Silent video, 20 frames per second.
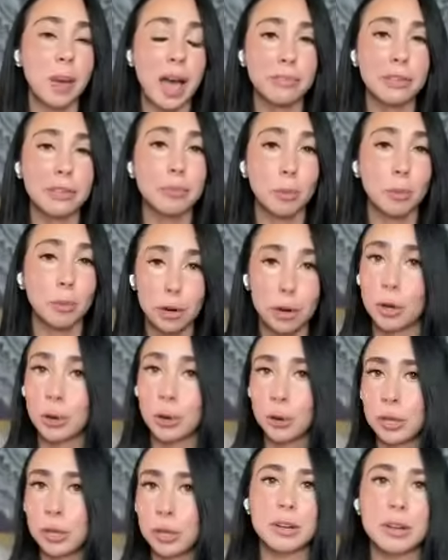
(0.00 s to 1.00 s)
having more
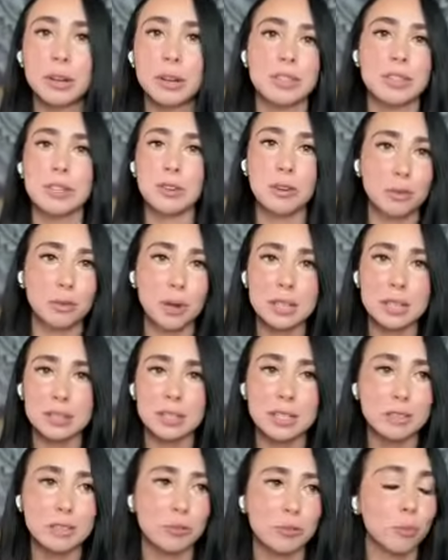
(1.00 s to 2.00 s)
coherence in your
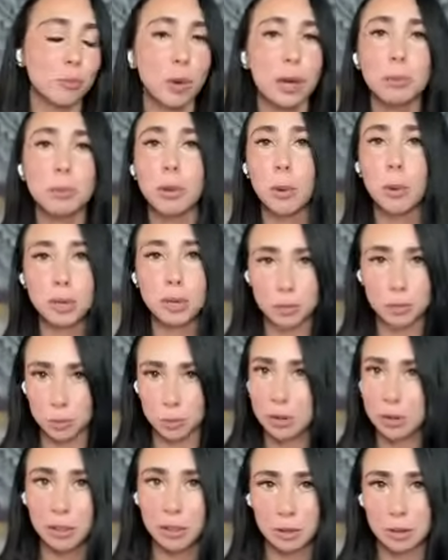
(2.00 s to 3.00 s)
resonance from one moment
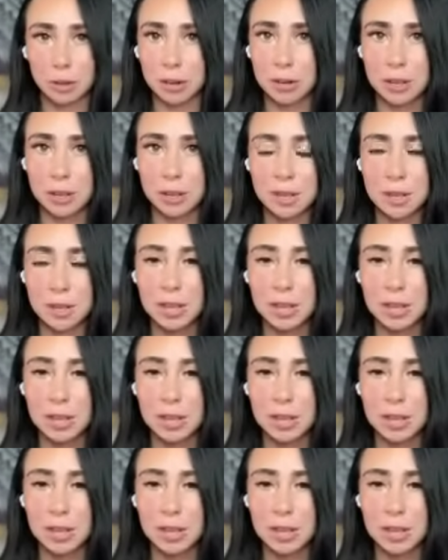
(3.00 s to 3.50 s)
to another.